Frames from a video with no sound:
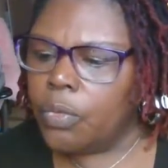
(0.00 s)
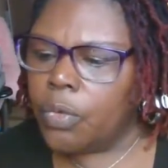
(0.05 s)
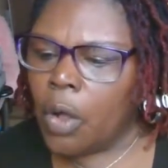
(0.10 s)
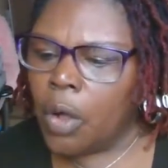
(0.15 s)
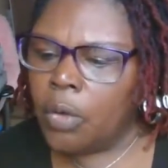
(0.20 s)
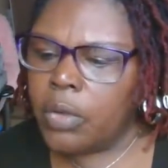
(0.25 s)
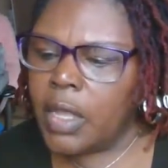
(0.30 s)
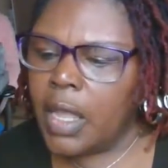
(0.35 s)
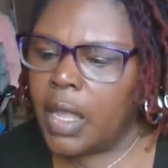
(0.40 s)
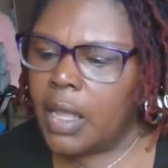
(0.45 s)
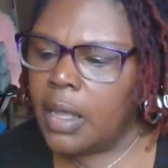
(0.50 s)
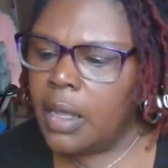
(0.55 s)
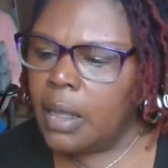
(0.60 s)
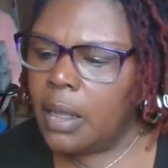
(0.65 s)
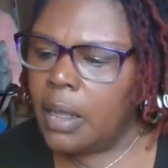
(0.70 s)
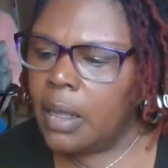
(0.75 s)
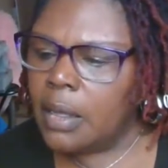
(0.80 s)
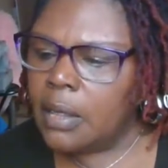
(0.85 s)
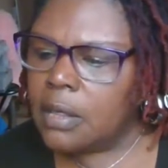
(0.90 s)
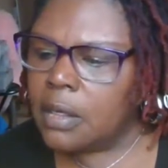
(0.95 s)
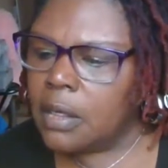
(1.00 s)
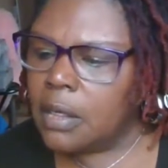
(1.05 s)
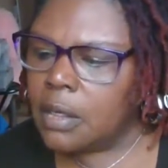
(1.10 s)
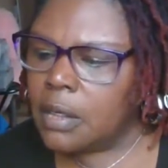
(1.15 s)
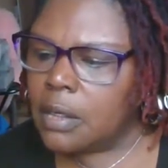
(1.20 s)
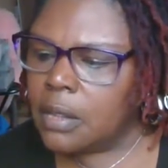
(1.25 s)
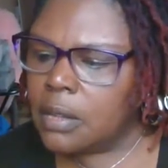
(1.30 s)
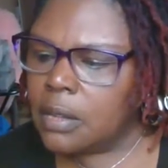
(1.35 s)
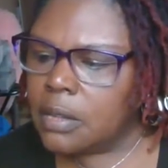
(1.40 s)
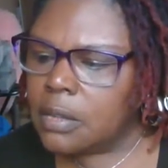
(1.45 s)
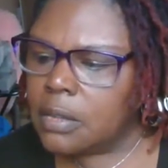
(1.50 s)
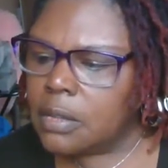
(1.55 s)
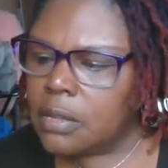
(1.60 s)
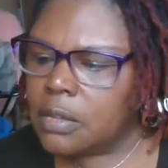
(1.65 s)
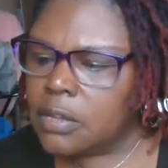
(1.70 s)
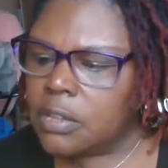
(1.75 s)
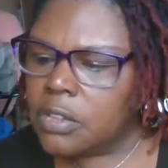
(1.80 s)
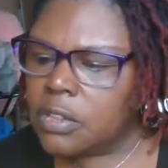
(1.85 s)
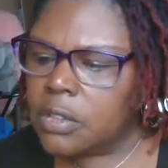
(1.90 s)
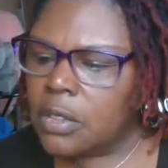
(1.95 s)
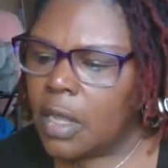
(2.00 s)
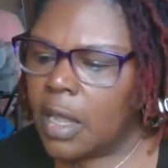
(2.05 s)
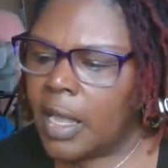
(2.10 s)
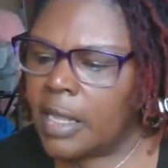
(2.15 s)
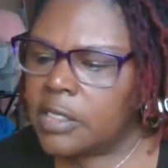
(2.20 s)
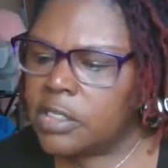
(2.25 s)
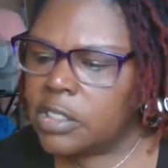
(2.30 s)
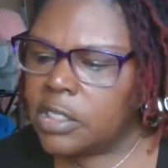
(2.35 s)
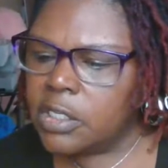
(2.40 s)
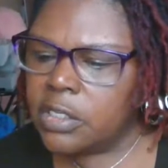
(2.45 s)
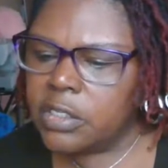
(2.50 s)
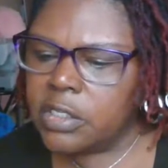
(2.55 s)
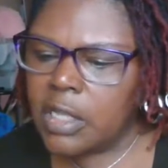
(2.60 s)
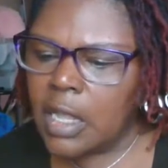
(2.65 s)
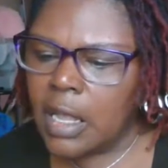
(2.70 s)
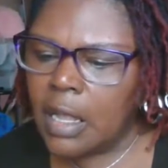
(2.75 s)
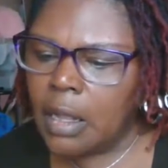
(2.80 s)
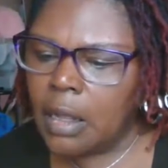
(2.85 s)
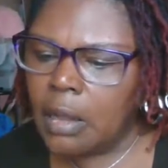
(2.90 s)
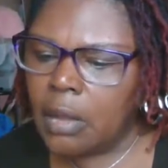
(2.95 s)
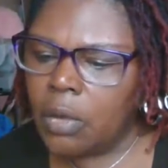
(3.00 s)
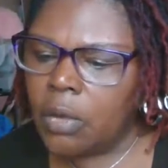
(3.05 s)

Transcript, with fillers: Okay, and then at Jill Style,